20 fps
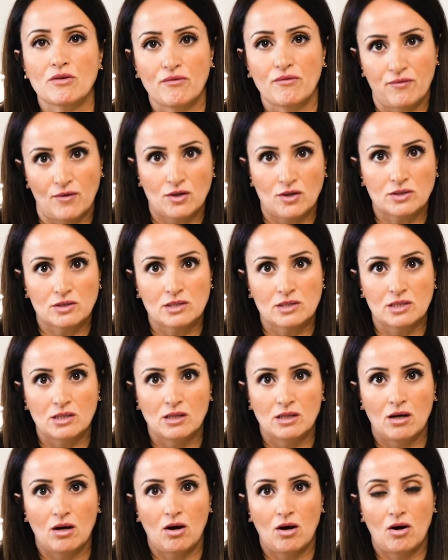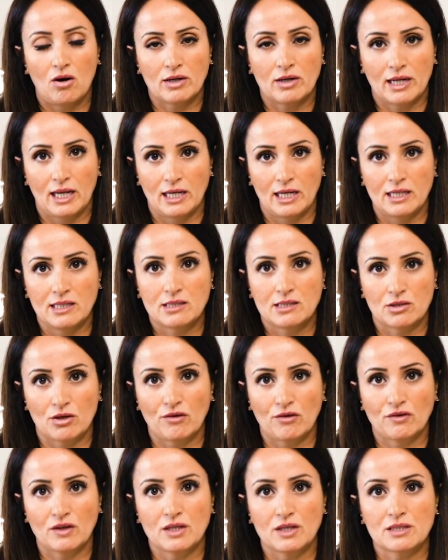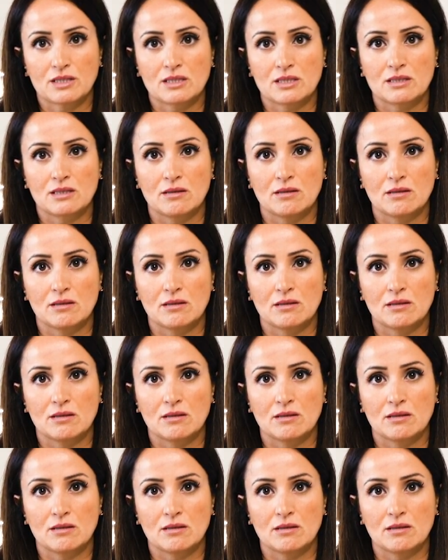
the font on any surface,